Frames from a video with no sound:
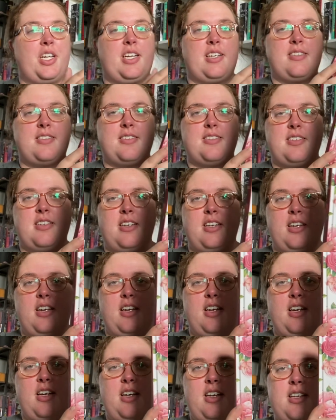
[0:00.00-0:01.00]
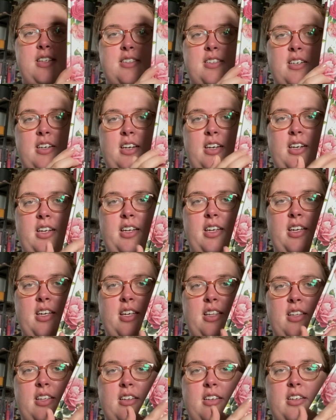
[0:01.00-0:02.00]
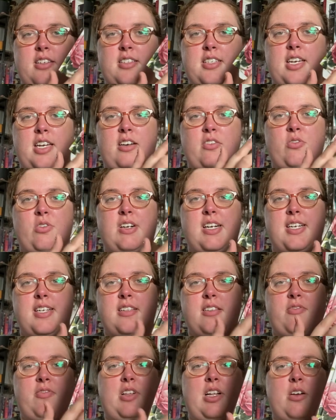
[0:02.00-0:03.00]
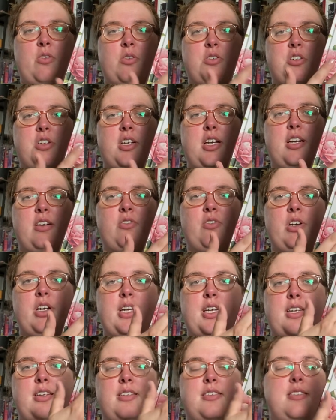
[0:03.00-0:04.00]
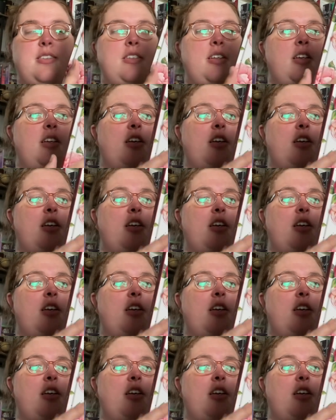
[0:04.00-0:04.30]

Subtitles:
It's got it's kind of the flowers are kind of raised,